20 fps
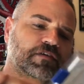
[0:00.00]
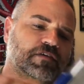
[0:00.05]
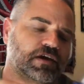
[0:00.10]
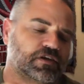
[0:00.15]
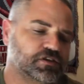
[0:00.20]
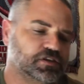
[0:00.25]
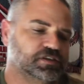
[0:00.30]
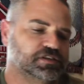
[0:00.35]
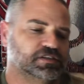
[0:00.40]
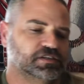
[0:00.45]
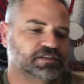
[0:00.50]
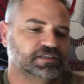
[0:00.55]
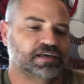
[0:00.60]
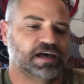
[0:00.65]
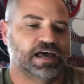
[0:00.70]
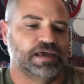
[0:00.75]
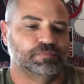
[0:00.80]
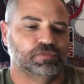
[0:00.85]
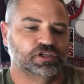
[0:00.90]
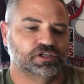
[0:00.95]
Actually, this is a
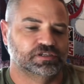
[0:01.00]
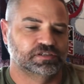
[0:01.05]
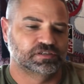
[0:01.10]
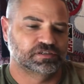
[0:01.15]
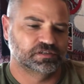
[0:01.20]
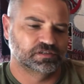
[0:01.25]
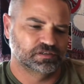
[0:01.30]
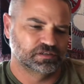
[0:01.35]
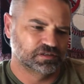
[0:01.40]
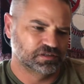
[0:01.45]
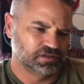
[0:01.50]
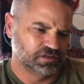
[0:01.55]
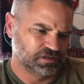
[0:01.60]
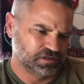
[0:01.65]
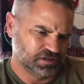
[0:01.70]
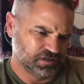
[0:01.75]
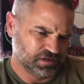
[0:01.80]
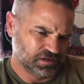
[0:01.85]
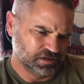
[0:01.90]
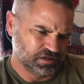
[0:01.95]
timeless.
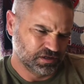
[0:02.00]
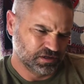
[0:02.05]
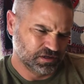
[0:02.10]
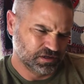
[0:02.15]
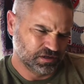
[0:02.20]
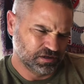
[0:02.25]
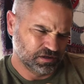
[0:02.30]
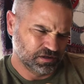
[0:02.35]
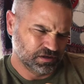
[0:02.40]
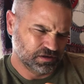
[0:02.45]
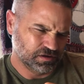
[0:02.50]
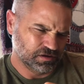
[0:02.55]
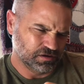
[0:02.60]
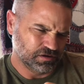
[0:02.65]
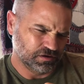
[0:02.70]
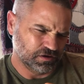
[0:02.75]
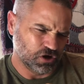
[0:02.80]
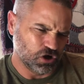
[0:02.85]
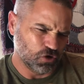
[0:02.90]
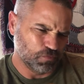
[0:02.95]

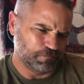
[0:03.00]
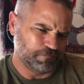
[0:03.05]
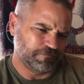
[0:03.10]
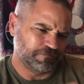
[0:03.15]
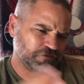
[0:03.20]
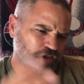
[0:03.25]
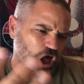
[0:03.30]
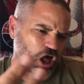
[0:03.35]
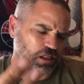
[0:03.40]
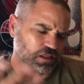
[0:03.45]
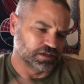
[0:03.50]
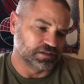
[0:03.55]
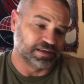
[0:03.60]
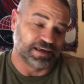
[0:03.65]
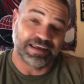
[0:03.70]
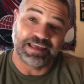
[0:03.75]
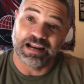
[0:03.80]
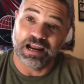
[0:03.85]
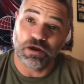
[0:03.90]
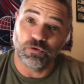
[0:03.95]
Nope, flawless. I
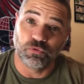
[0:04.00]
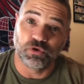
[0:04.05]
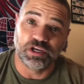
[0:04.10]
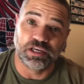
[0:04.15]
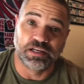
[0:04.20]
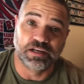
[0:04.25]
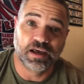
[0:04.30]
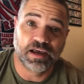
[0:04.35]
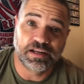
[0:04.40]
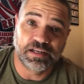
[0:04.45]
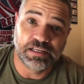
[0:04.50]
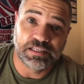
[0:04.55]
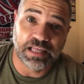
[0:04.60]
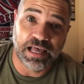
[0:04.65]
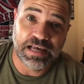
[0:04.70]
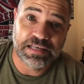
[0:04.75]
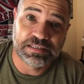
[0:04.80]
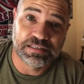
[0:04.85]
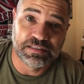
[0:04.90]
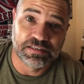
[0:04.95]
cannot read. I need
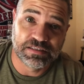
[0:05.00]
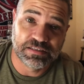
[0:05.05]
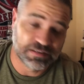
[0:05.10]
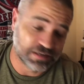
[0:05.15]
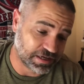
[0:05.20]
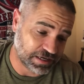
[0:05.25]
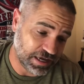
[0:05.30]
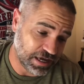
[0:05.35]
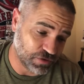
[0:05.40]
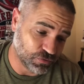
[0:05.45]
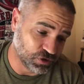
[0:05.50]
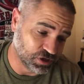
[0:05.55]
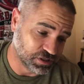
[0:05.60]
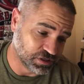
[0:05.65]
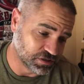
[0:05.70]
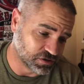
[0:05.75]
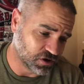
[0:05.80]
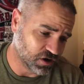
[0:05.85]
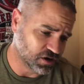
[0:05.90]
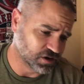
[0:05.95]
glasses. I can't read
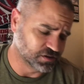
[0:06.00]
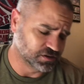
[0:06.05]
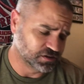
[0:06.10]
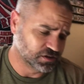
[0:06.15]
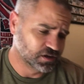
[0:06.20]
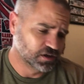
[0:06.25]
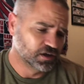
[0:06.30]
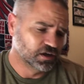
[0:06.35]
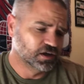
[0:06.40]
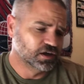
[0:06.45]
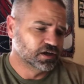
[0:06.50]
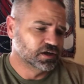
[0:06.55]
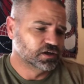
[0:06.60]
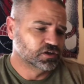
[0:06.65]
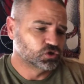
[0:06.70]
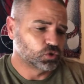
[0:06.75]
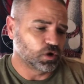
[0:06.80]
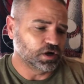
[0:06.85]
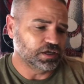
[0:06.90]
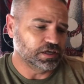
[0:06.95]
these cards.
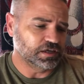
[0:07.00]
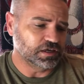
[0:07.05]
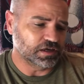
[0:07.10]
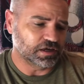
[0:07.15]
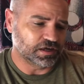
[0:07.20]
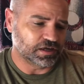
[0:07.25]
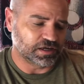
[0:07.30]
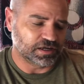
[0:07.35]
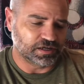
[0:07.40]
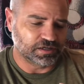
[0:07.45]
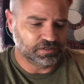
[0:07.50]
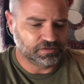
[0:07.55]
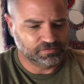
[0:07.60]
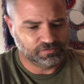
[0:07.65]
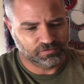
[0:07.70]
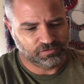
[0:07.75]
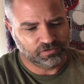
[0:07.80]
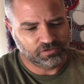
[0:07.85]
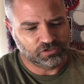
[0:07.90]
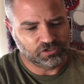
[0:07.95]
20, uh,
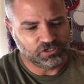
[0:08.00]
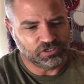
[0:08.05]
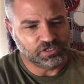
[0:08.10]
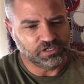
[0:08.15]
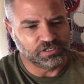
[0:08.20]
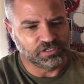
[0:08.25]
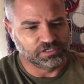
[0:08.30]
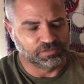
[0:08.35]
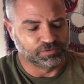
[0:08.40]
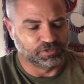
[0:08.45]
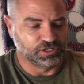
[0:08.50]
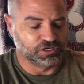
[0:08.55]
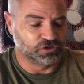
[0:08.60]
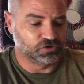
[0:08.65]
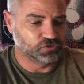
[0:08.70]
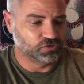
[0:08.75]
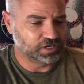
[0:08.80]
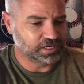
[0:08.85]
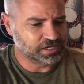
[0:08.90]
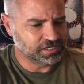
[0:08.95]
Jeez, many
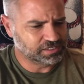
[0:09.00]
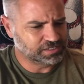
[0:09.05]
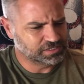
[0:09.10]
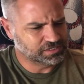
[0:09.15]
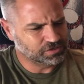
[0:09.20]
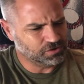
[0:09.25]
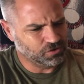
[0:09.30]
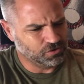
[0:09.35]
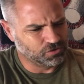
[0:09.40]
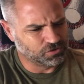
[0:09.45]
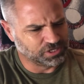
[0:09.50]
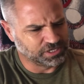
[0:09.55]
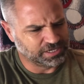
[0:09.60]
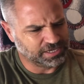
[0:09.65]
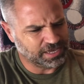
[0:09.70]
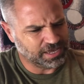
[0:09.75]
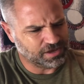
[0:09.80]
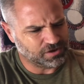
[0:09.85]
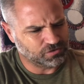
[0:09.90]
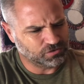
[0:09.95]
crickets. Holy
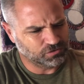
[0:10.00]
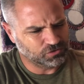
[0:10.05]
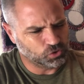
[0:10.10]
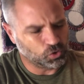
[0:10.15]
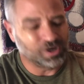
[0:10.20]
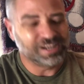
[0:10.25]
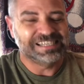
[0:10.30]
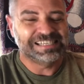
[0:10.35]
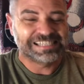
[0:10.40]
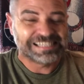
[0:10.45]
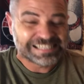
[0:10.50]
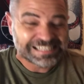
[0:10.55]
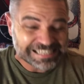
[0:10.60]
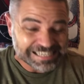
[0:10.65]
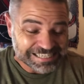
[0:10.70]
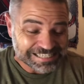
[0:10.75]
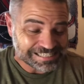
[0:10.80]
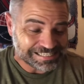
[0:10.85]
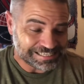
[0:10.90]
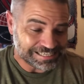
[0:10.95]
cow.
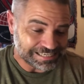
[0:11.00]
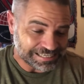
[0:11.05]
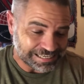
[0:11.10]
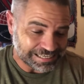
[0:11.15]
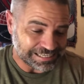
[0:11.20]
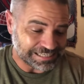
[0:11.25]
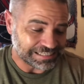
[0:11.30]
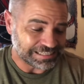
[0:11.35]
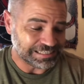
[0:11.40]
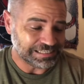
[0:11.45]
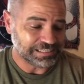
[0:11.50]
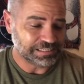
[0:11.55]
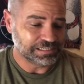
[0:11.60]
2016.